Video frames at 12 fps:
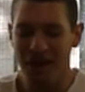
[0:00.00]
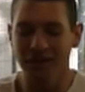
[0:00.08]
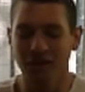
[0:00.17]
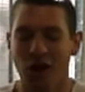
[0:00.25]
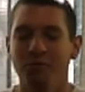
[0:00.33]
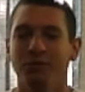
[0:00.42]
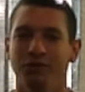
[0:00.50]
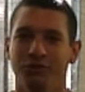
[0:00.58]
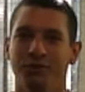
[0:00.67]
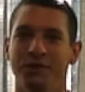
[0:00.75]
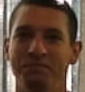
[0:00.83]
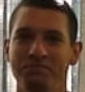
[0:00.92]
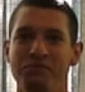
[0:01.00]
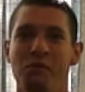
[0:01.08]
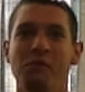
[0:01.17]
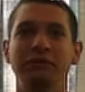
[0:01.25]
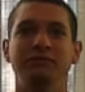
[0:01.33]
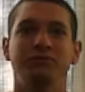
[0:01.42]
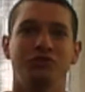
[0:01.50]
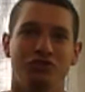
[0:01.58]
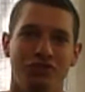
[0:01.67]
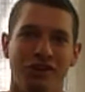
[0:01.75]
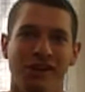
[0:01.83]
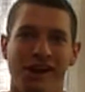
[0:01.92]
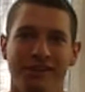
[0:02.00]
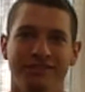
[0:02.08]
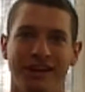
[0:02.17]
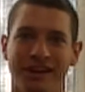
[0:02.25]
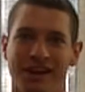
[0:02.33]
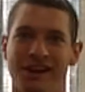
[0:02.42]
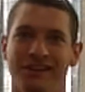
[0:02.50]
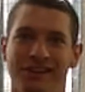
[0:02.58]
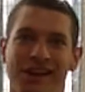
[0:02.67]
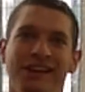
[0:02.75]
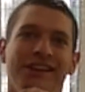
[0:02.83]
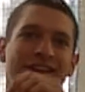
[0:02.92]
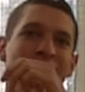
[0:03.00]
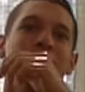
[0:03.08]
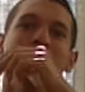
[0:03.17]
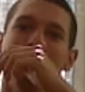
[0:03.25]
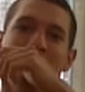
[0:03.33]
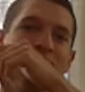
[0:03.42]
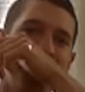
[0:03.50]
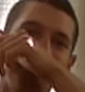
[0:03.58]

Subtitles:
A lot more sweet. Still has that kind of tanginess, but